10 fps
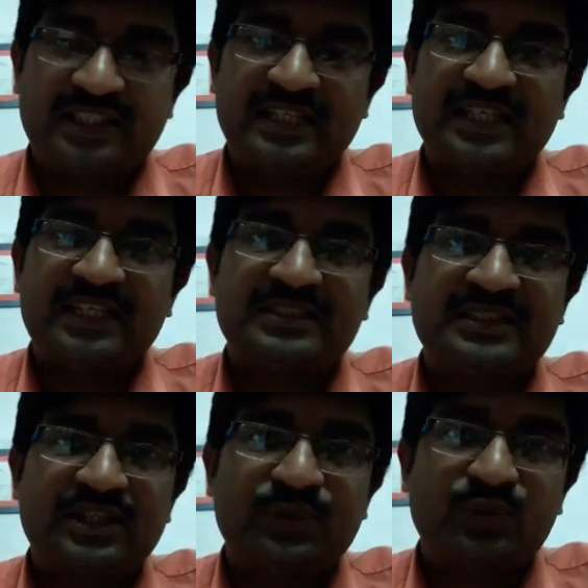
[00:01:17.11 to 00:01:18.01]

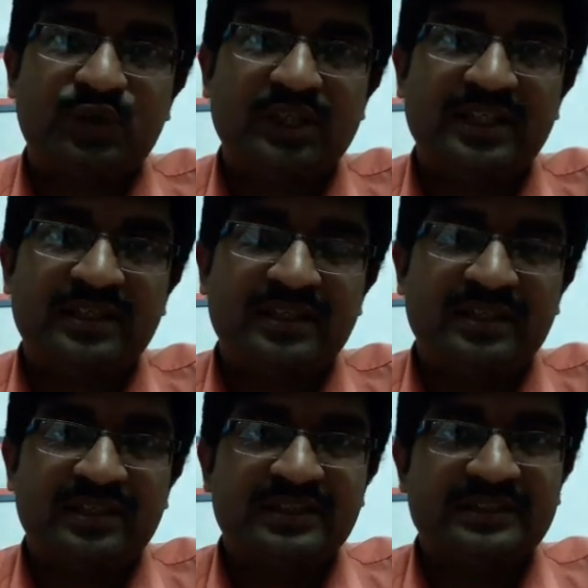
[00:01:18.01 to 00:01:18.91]
Triggers are usually
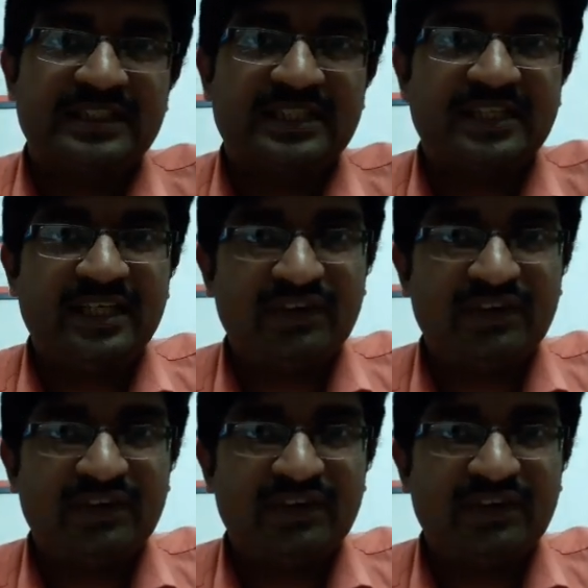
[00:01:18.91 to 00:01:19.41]
certain